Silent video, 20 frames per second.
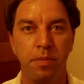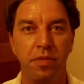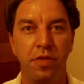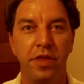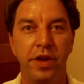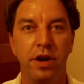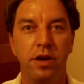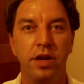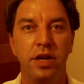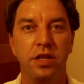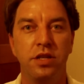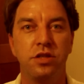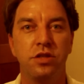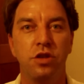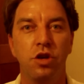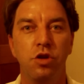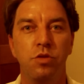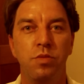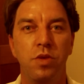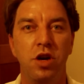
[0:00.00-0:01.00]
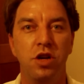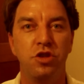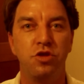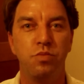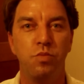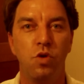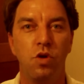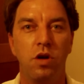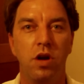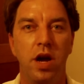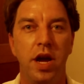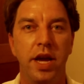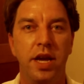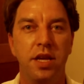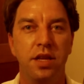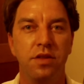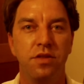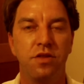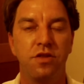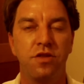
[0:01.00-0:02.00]
There is so much more I
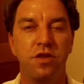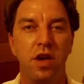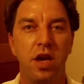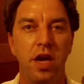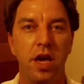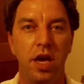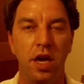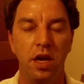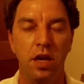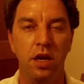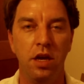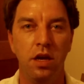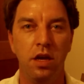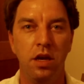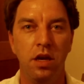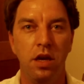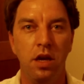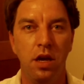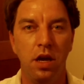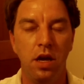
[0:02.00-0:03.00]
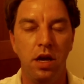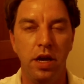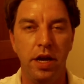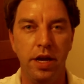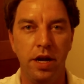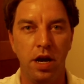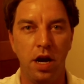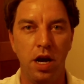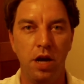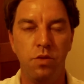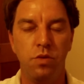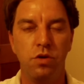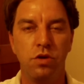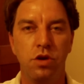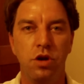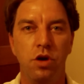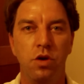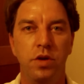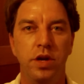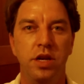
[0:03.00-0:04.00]
can say, and I will
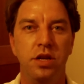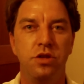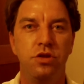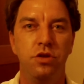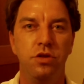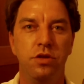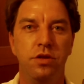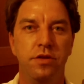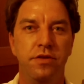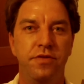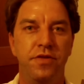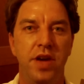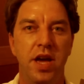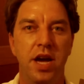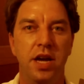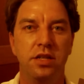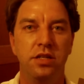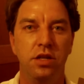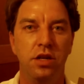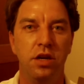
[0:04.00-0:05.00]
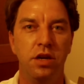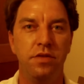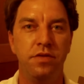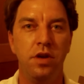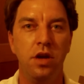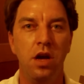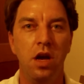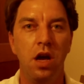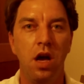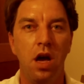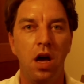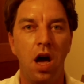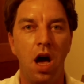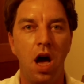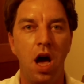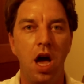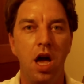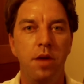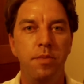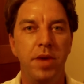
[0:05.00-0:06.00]
go into the fact of
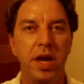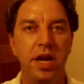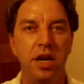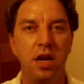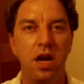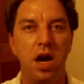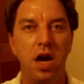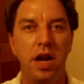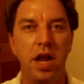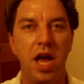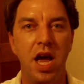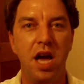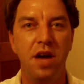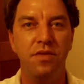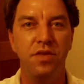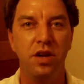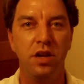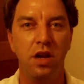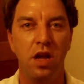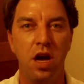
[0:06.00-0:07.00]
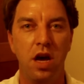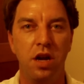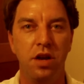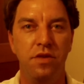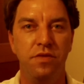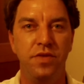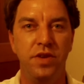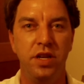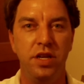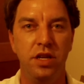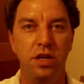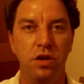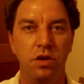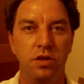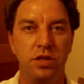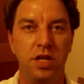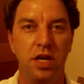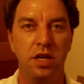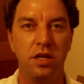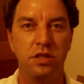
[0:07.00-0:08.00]
I may not have a lot of video
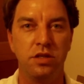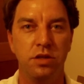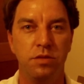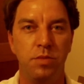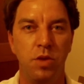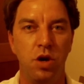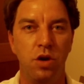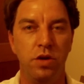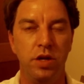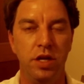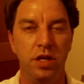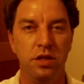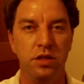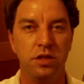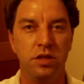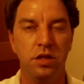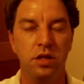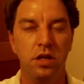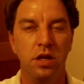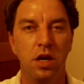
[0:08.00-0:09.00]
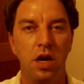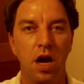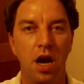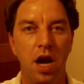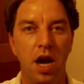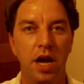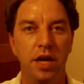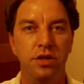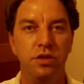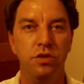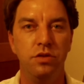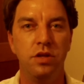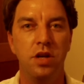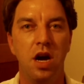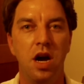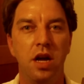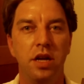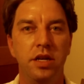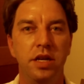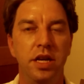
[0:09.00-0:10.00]
testimonies. I do
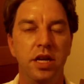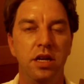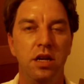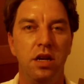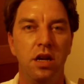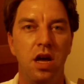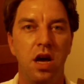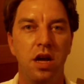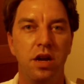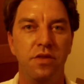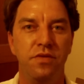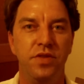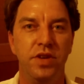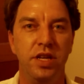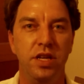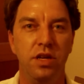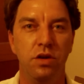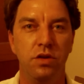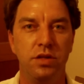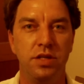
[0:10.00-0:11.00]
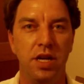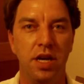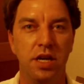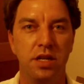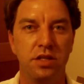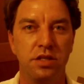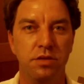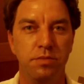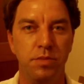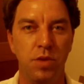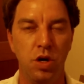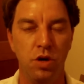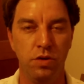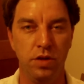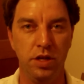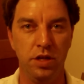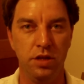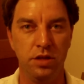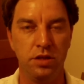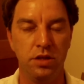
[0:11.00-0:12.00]
not need a lot of video
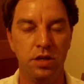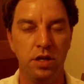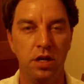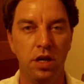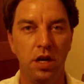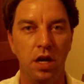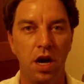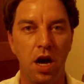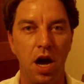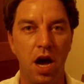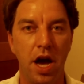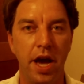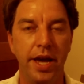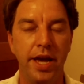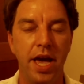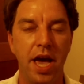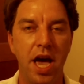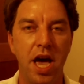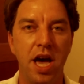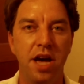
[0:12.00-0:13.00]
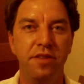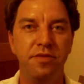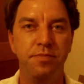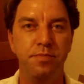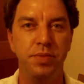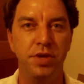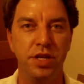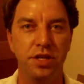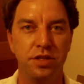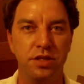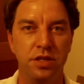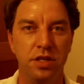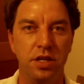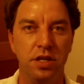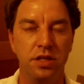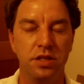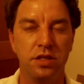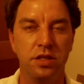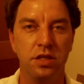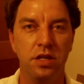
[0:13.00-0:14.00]
testimonies. I have
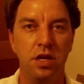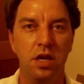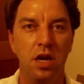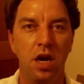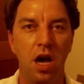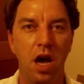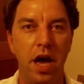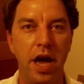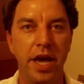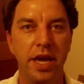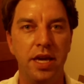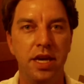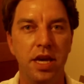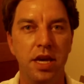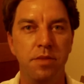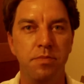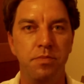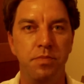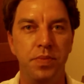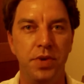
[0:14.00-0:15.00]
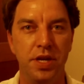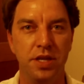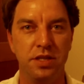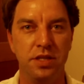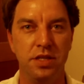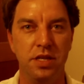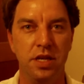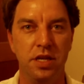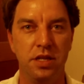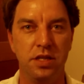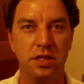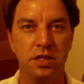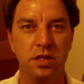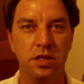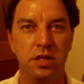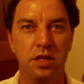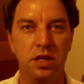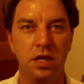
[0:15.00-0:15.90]
business. I get business.